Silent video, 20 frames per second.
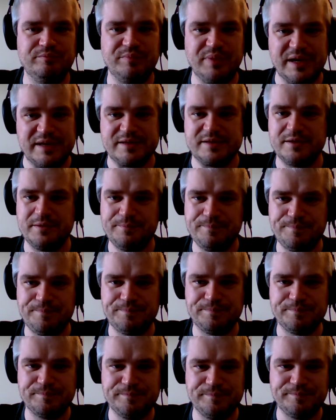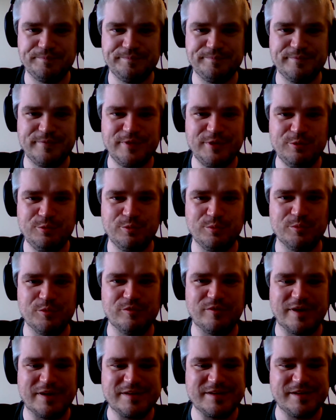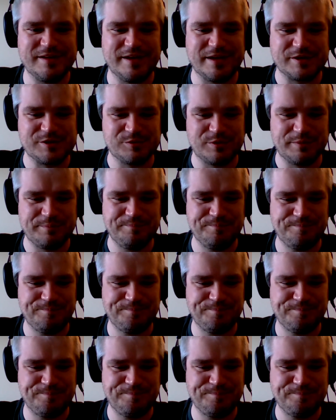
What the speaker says: But we'll move on to the next one.